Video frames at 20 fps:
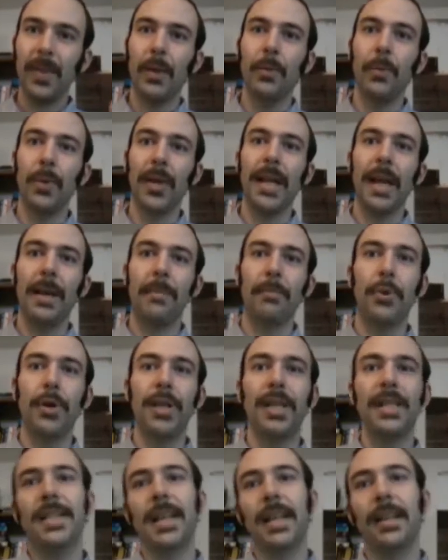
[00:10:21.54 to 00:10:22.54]
we're getting
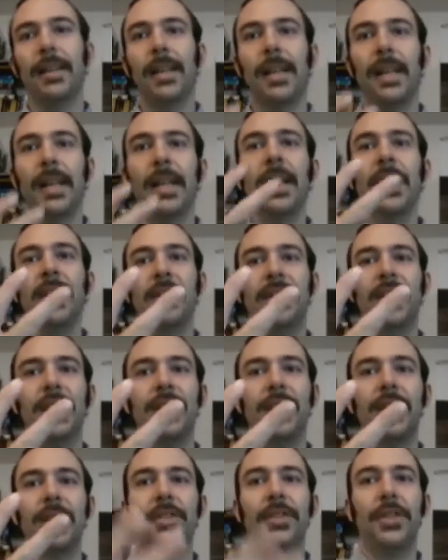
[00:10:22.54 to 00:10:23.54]
pretty deadly
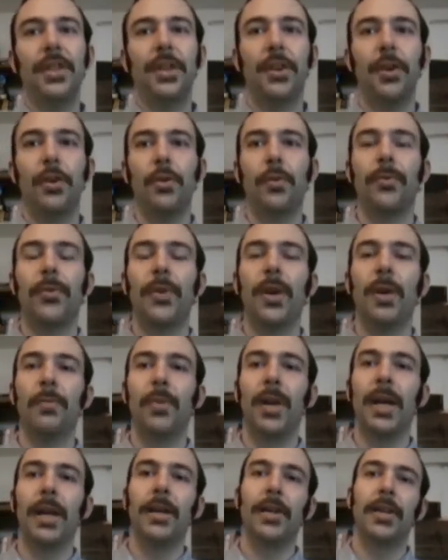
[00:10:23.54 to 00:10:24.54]
season two from
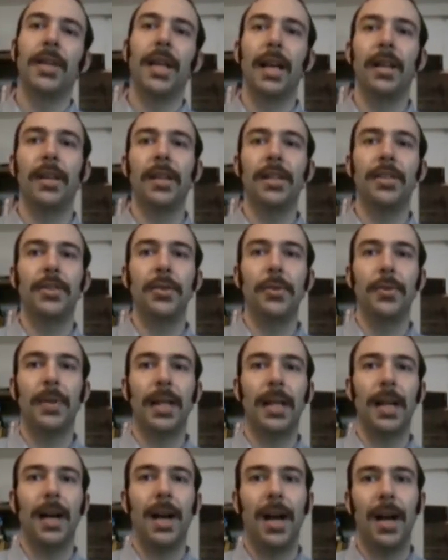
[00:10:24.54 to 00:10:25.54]
writer Kelly Sue
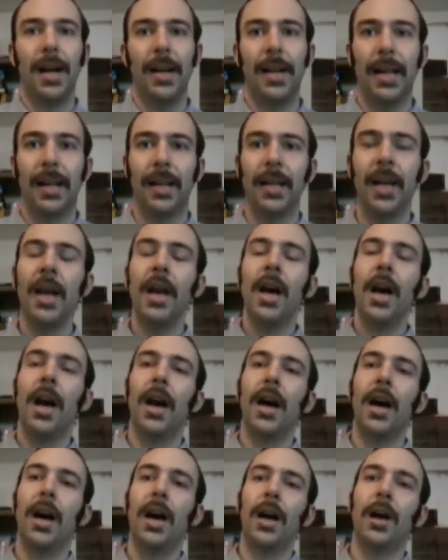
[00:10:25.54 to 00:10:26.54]
DeConnick.
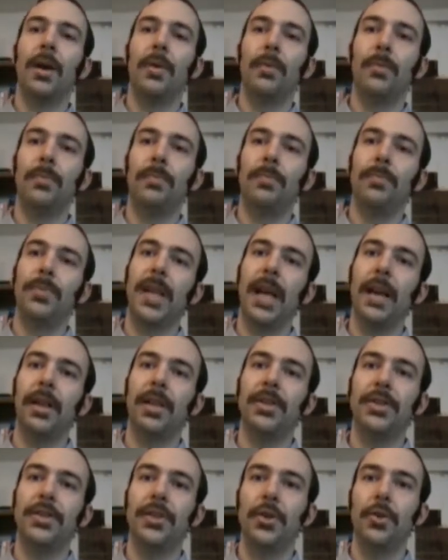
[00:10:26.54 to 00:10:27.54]
Uh,
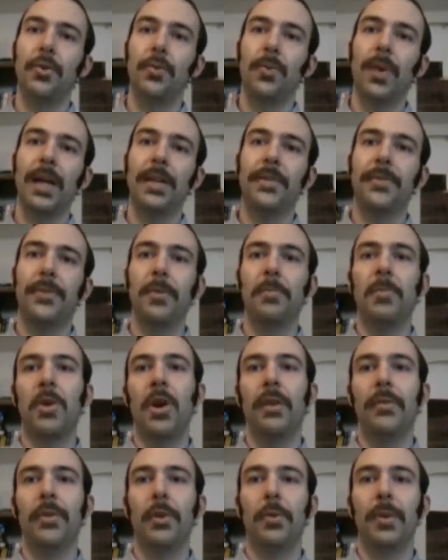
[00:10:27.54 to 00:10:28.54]
Kelly Sue writes for
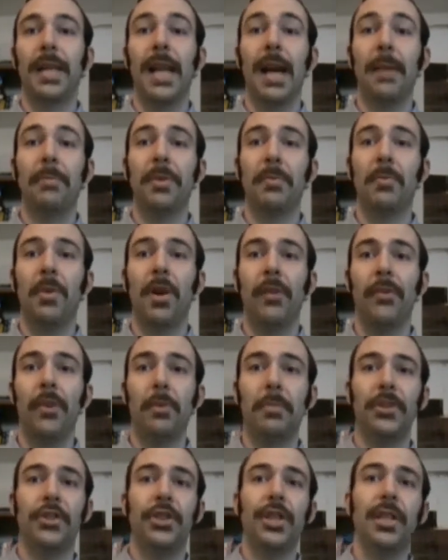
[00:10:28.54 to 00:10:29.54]
Marvel with Captain Marvel,
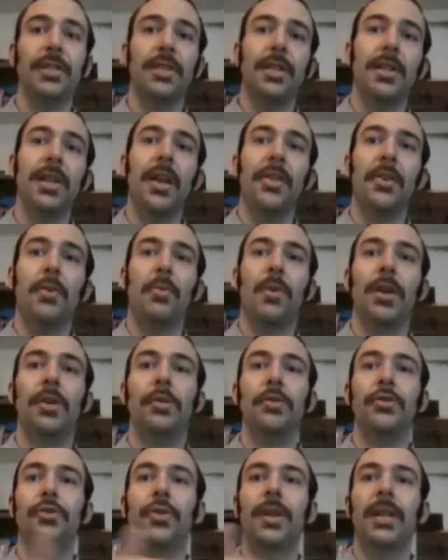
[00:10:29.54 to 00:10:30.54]
but she is another one
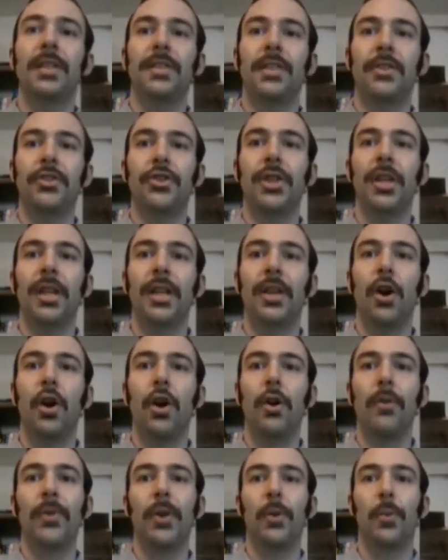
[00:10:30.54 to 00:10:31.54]
who's transitioning
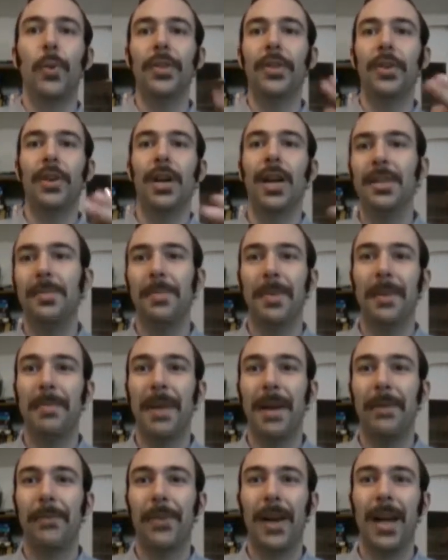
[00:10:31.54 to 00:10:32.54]
over with her husband,
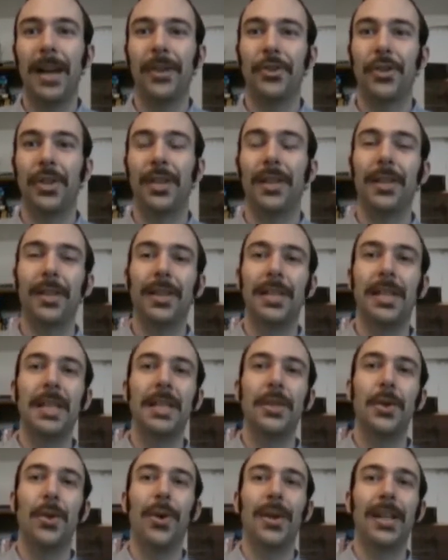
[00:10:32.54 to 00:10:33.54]
Matt Fraction. Lucky
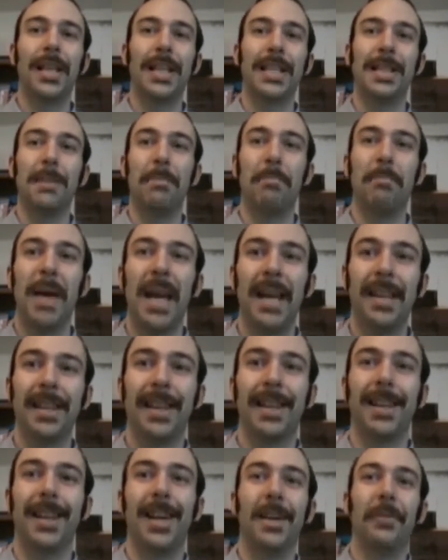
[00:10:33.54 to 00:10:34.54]
dog gets to bang
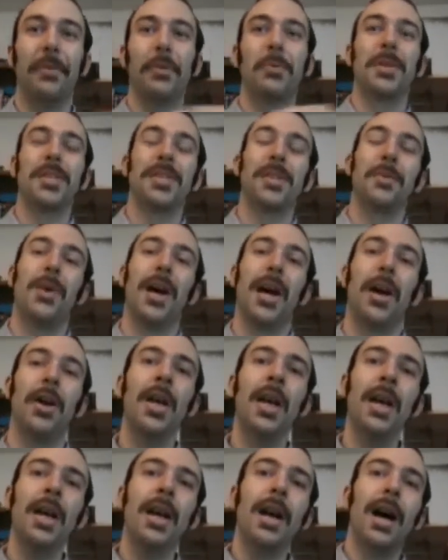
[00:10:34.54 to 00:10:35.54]
that guy every once in a while.
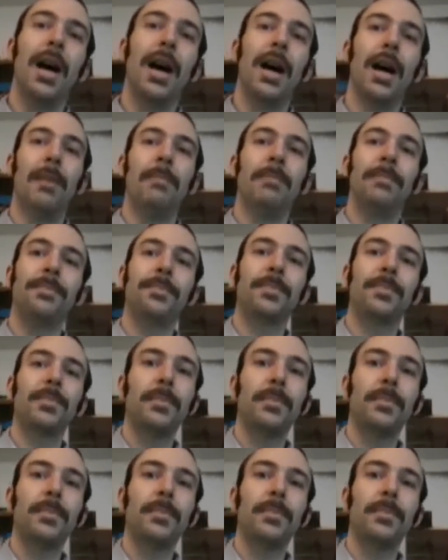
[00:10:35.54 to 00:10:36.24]
Um,